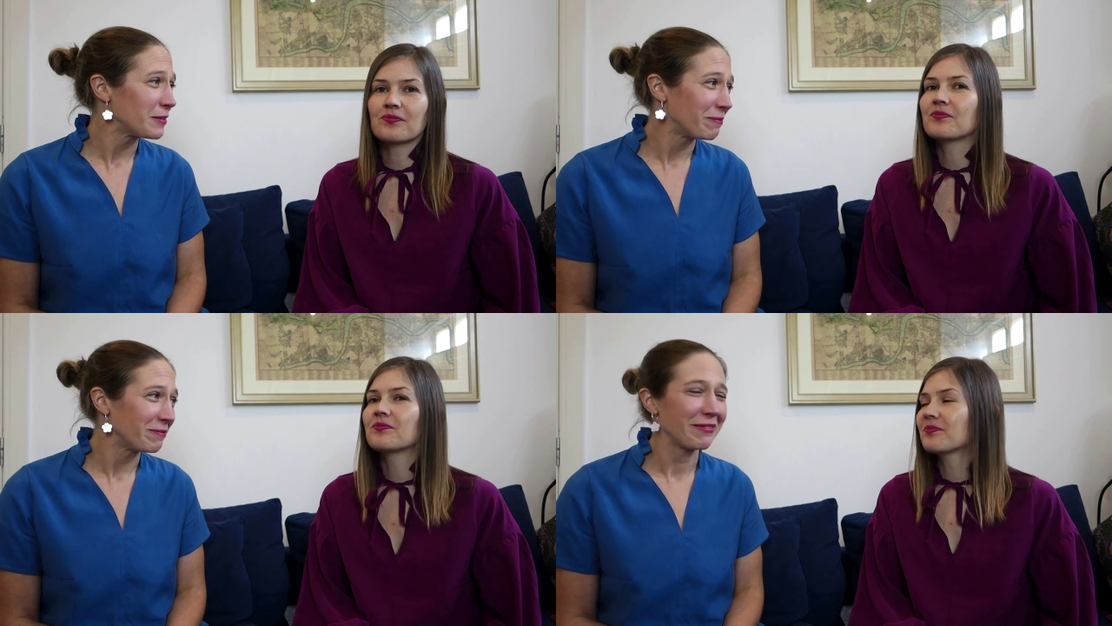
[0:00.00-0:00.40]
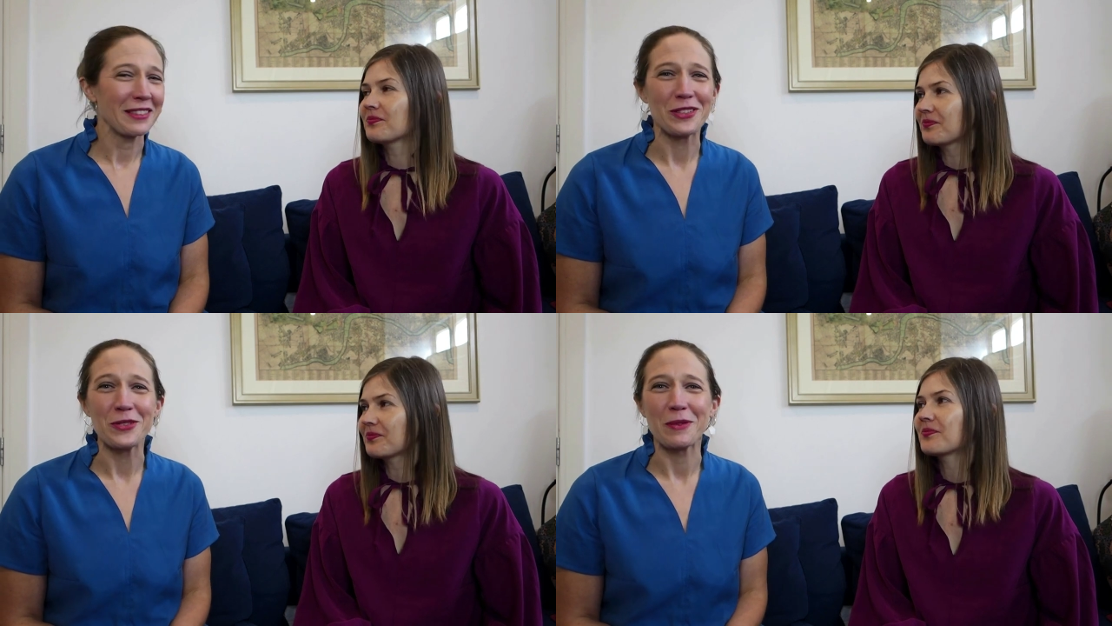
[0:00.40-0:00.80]
Speaker 1: Mm -hmm.
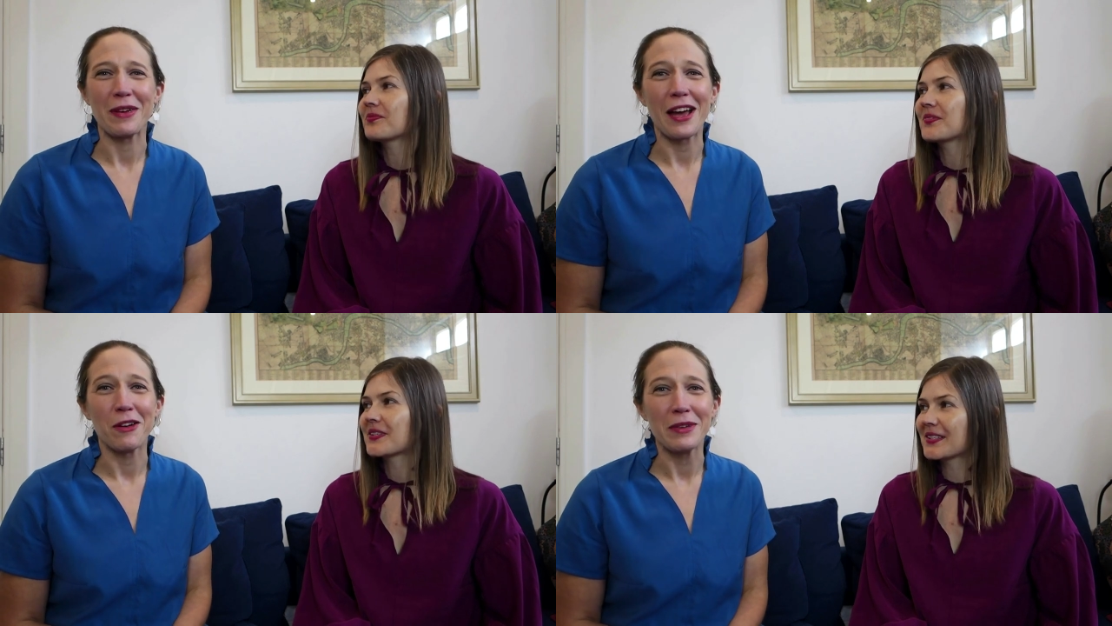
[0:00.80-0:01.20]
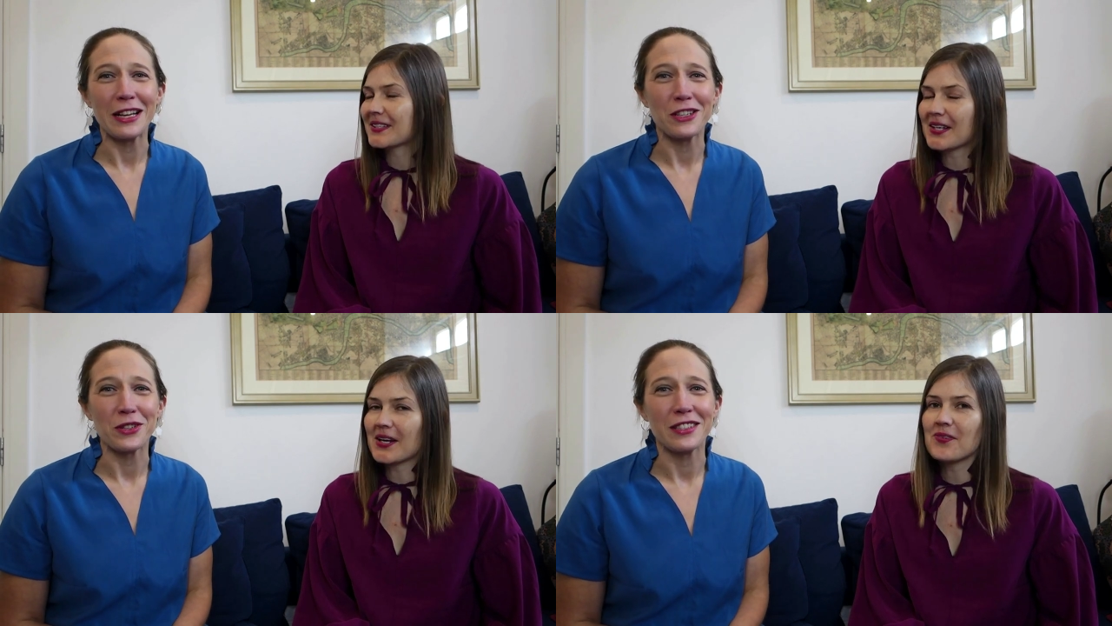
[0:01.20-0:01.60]
Talked about our Amelia
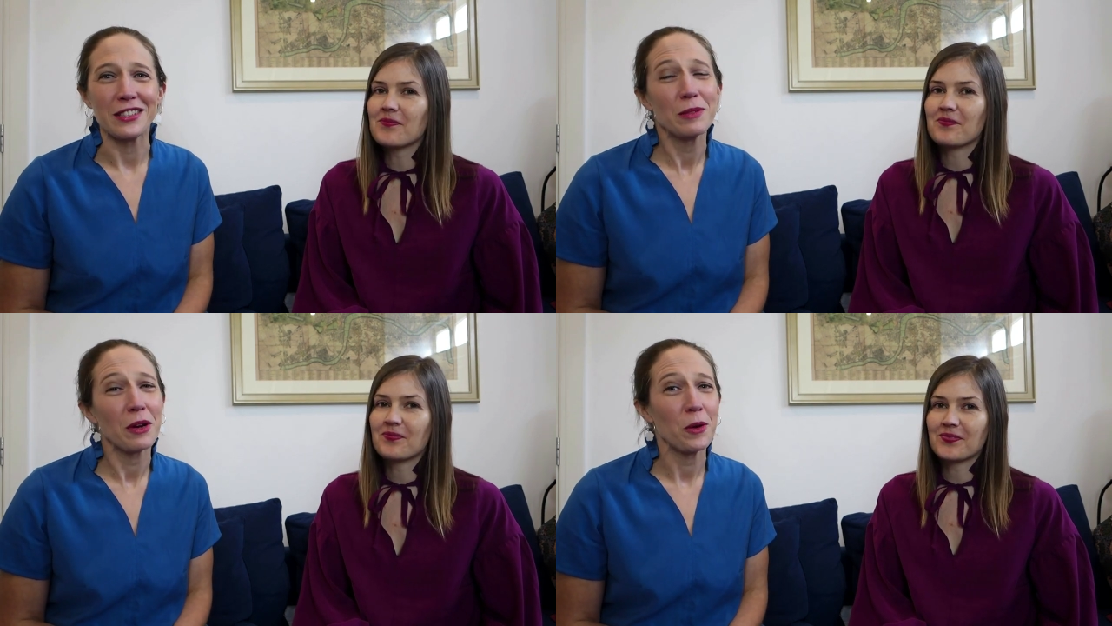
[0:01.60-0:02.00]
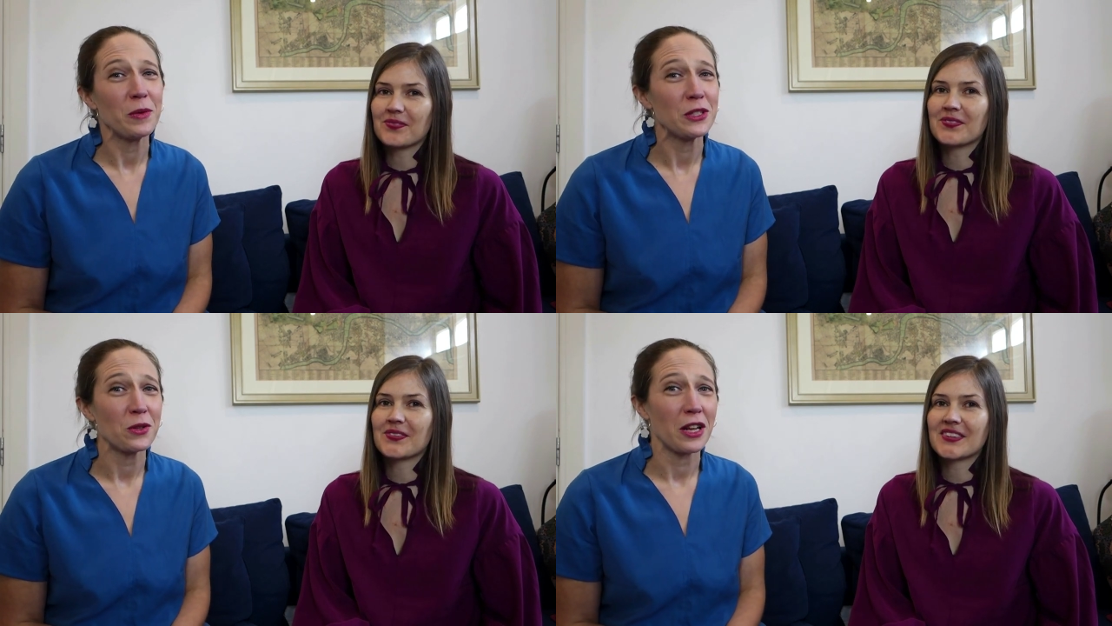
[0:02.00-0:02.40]
yeah. dresses. We're hoping
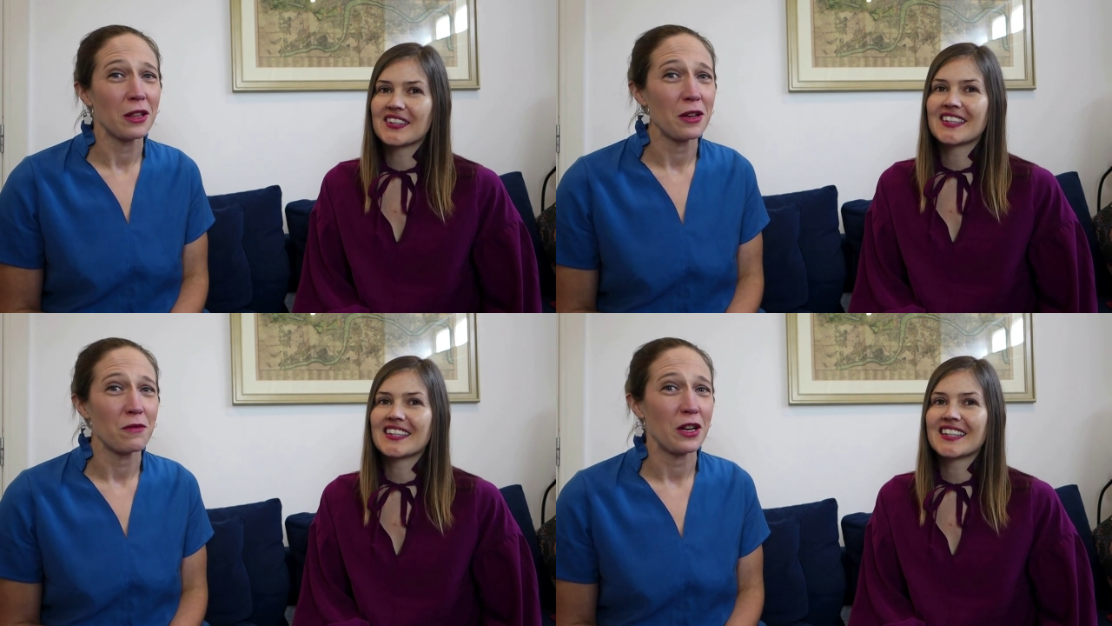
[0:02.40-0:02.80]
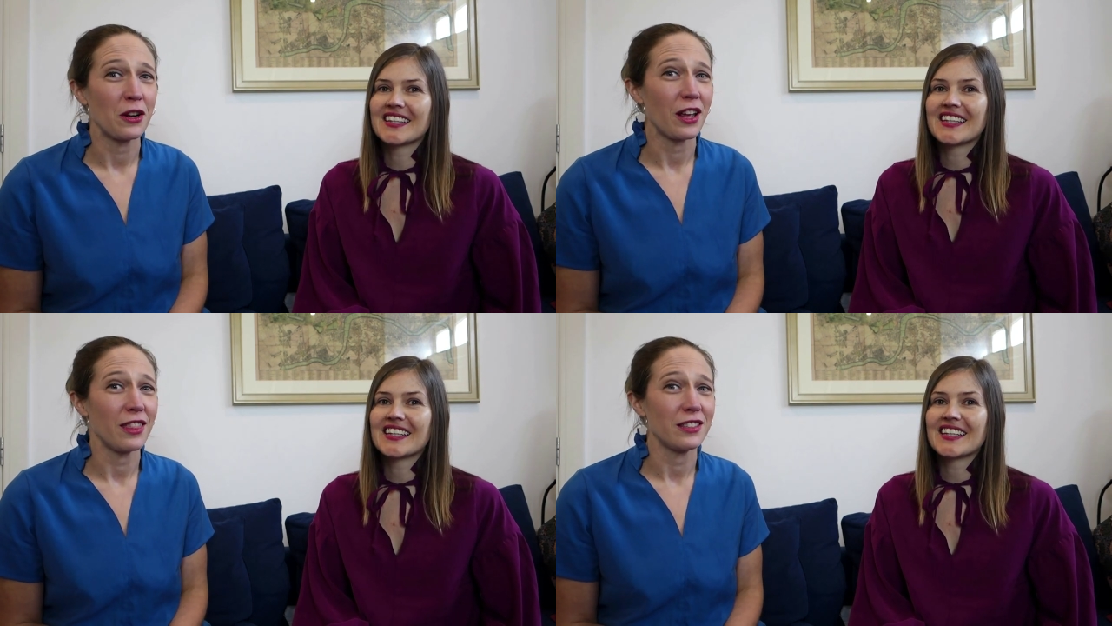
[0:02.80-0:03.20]
to do another video
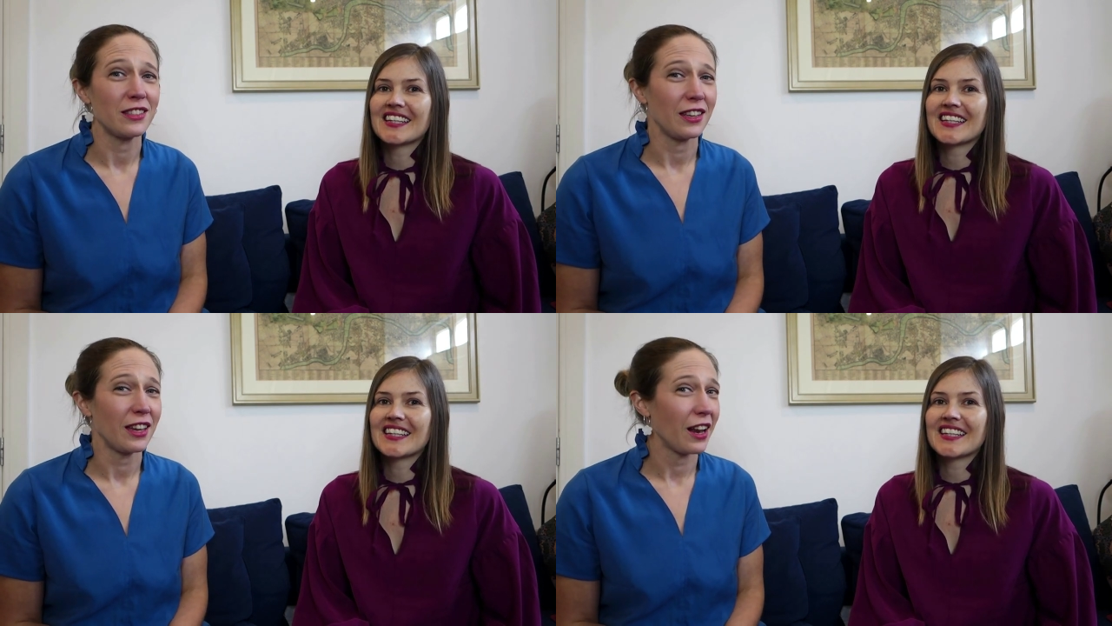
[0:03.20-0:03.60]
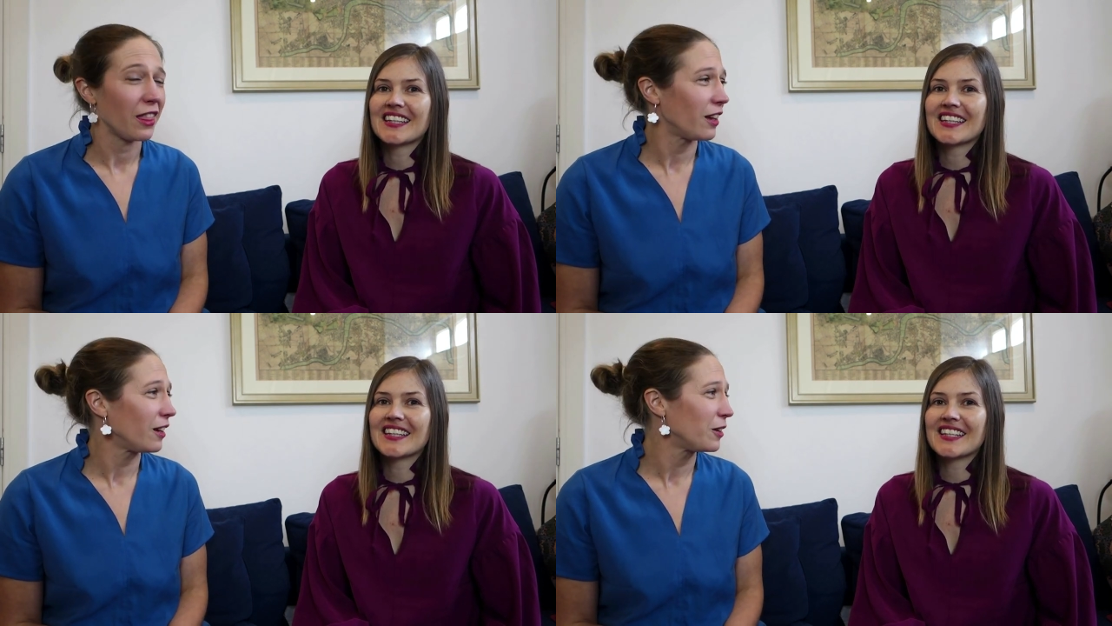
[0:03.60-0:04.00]
like this again, I
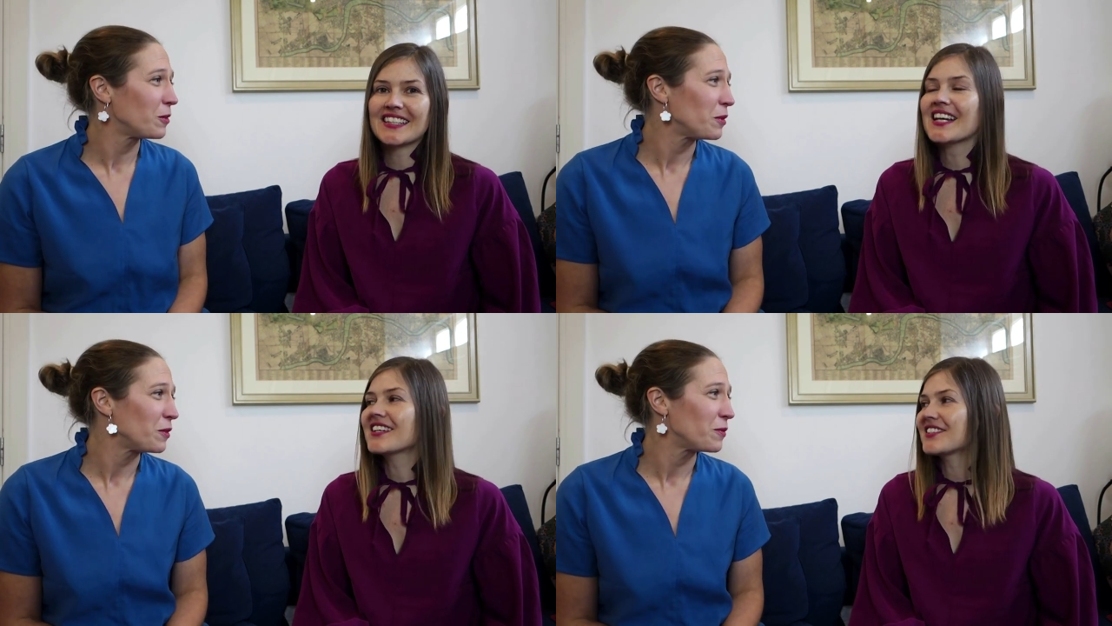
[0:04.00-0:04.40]
think. Yeah, um,